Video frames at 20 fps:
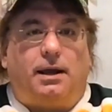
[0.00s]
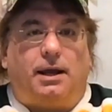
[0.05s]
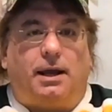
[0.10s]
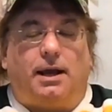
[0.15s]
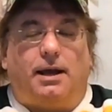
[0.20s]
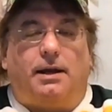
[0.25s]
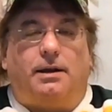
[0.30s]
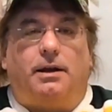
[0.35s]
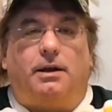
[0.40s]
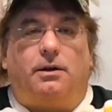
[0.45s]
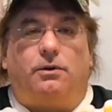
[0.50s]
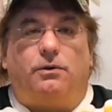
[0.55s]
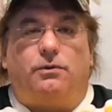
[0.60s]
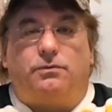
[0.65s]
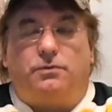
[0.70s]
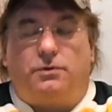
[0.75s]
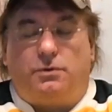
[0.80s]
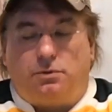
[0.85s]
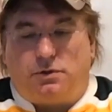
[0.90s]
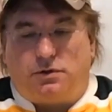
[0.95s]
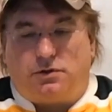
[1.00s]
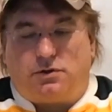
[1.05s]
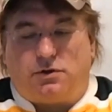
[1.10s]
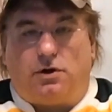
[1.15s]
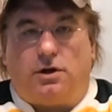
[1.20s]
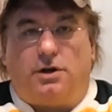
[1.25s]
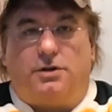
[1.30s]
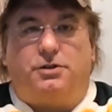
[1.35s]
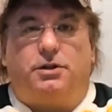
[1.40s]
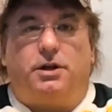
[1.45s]
and it'll do a
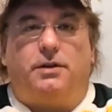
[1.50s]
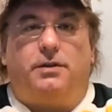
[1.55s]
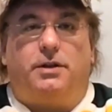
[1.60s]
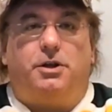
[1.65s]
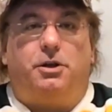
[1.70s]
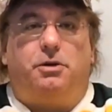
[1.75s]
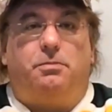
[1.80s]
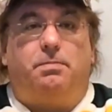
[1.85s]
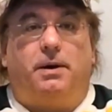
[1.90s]
search, and then you